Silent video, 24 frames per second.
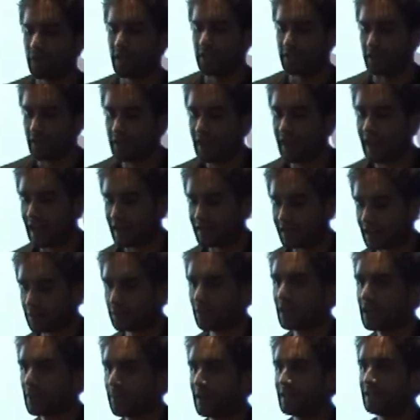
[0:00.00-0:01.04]
Nonetheless, I'd
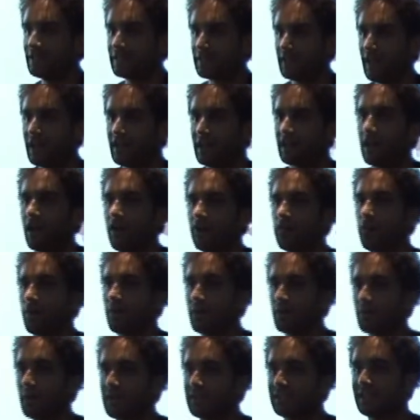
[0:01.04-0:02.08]
recommend starting off with
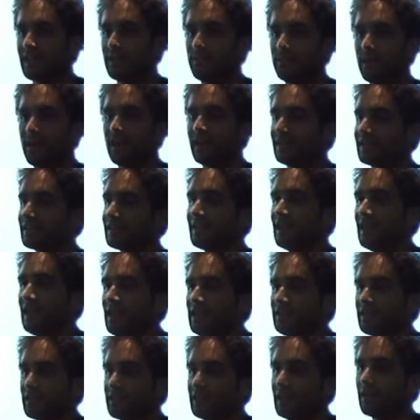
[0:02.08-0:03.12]
the REST APIs
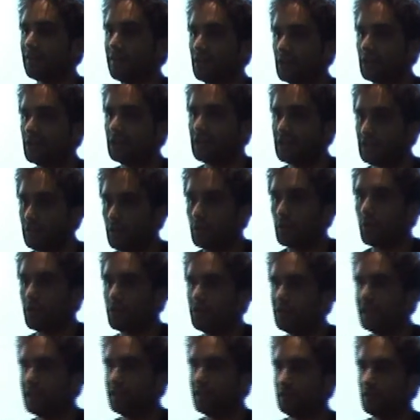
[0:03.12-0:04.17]
to see if you can do what
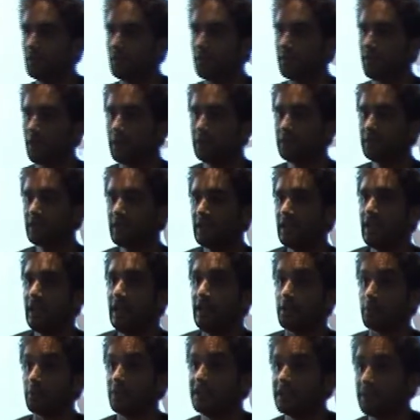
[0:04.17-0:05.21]
you need to do with those.
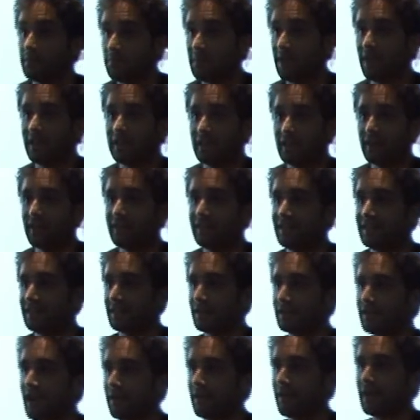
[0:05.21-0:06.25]
The reason being that this is
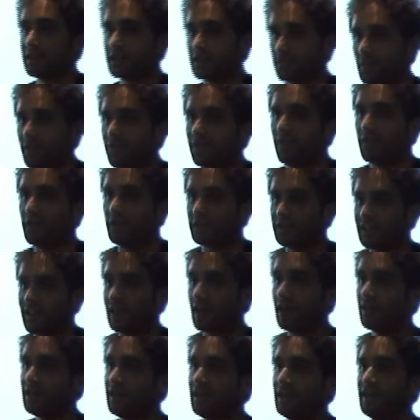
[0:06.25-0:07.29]
the direction we're
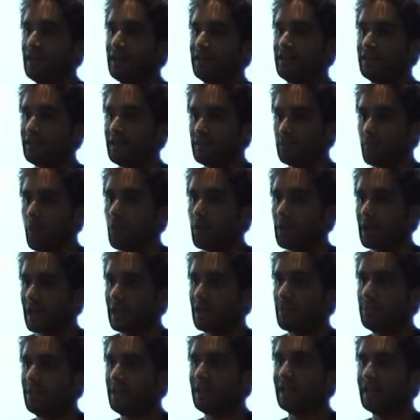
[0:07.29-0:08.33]
focusing on. This is what we're going
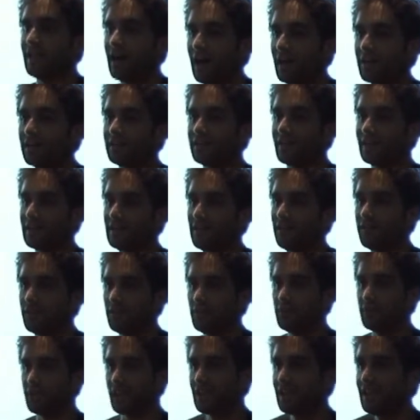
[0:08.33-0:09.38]
to be enhancing in the
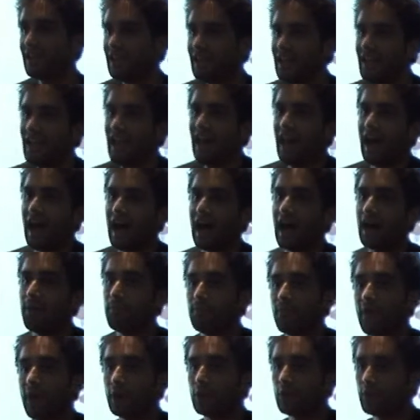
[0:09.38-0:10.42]
future.
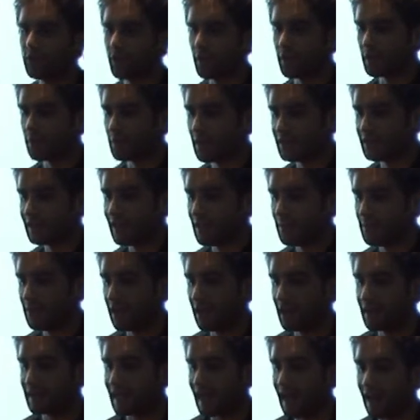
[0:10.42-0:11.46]
And also, the REST
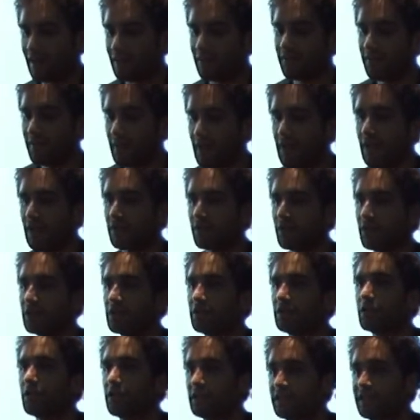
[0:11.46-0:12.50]
APIs have very
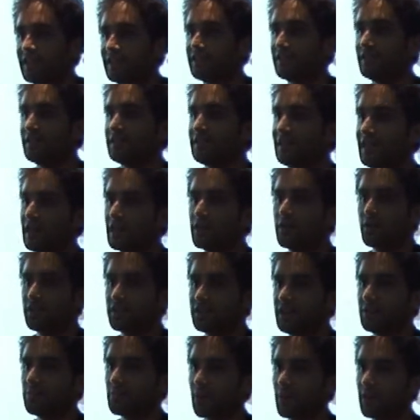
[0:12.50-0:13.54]
good consistency
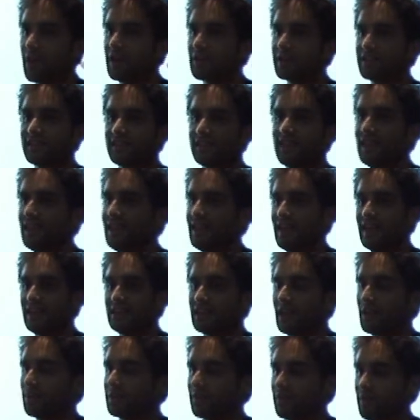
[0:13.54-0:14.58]
across the products in
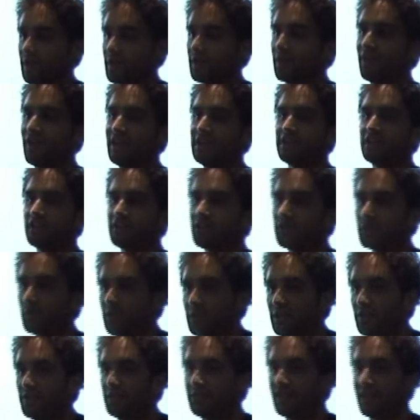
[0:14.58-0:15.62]
terms of the conventions
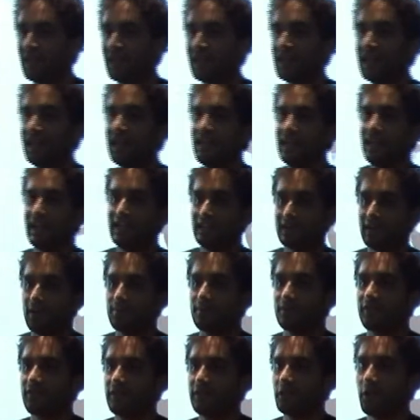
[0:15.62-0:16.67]
we're using, in
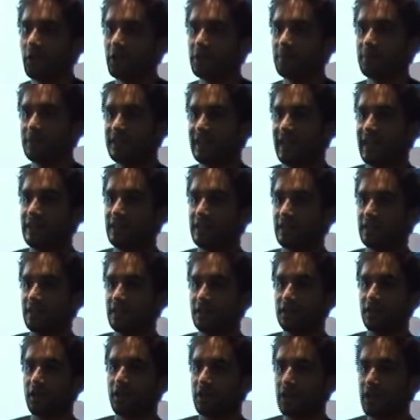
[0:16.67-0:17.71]
terms of the documentation,
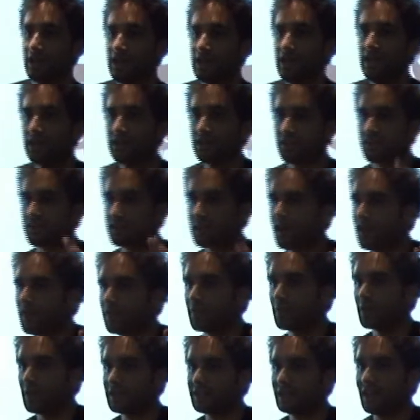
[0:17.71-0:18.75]
and so on. So start with
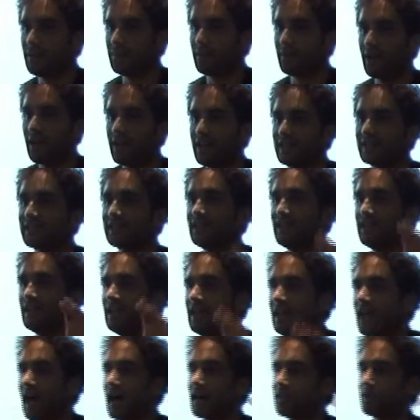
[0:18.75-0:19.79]
the REST APIs,
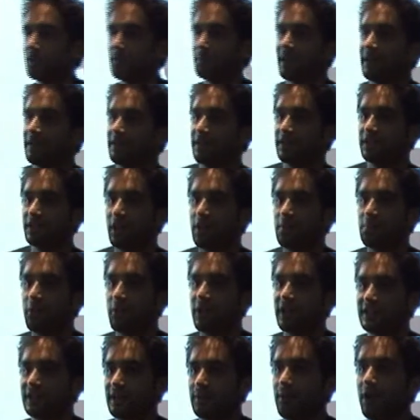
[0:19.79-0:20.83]
drop down to SOAP
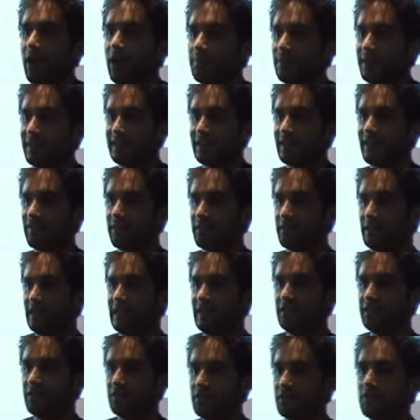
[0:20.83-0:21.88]
or XML RPC if you
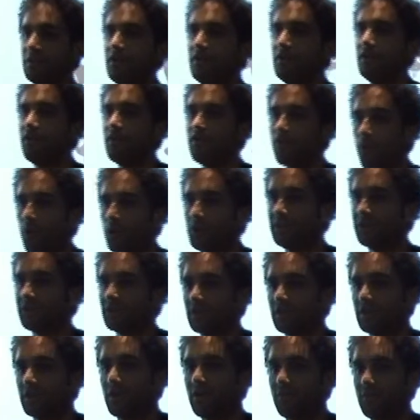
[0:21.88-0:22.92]
need to for
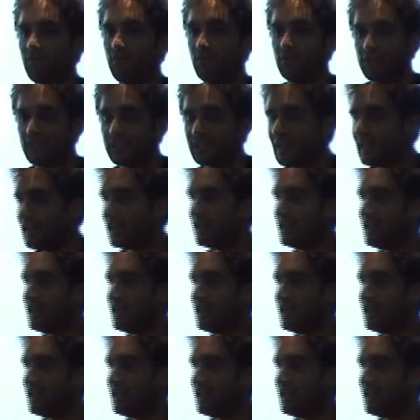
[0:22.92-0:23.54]
JIRA and Confluence.